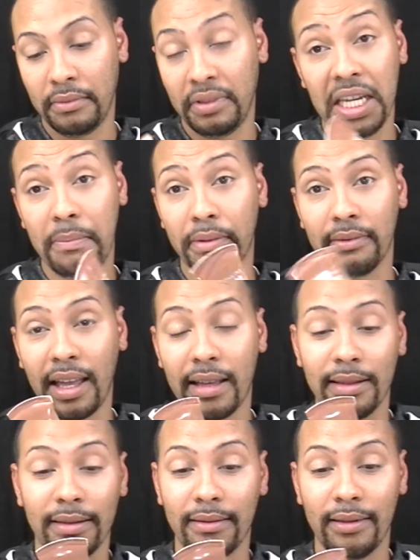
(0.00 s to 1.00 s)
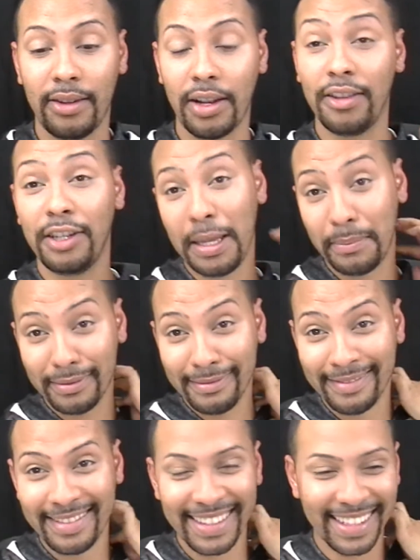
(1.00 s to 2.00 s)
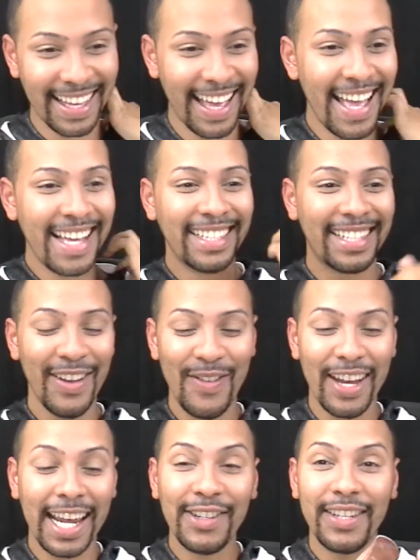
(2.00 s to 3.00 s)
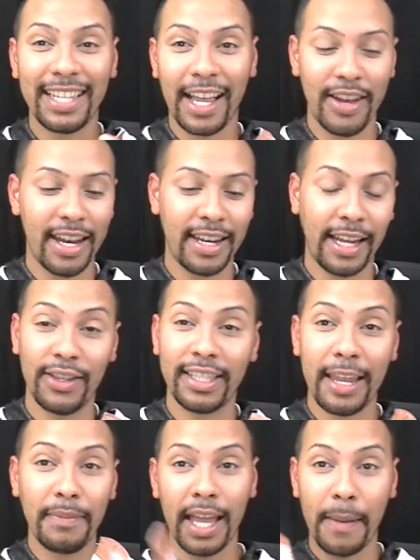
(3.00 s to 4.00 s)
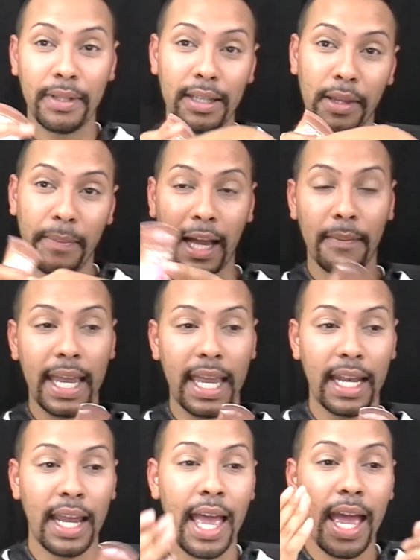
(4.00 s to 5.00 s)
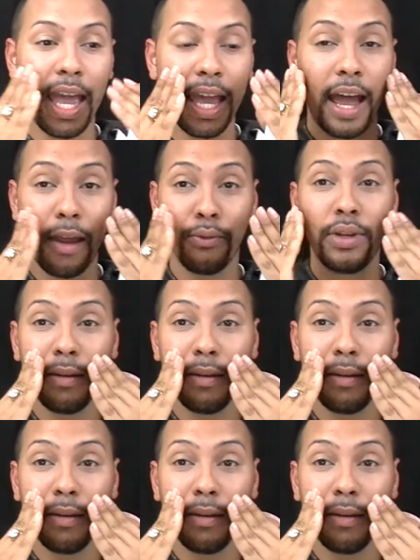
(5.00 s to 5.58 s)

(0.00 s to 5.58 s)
Deep, I guess. Their color deep. So what I do is I go ahead and I do the same thing. I put some on the back of my hand, and I